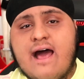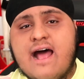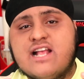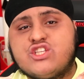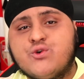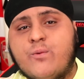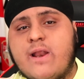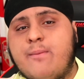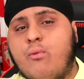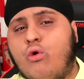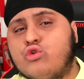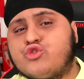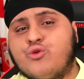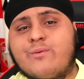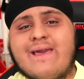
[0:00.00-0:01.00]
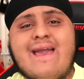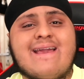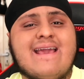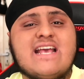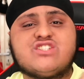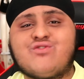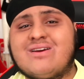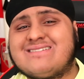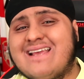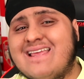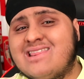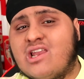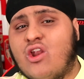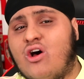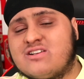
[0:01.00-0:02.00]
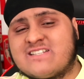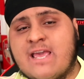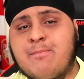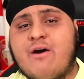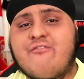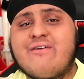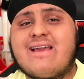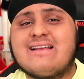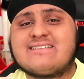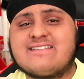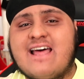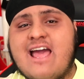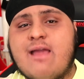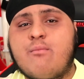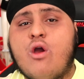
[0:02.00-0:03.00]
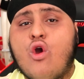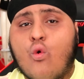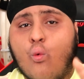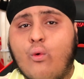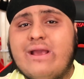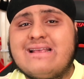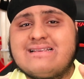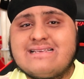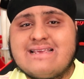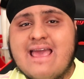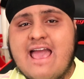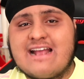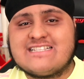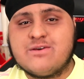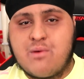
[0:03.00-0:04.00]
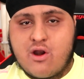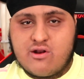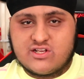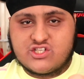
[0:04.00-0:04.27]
And so with him also getting his rest in the last game, I think it's time we see Hector Bellerin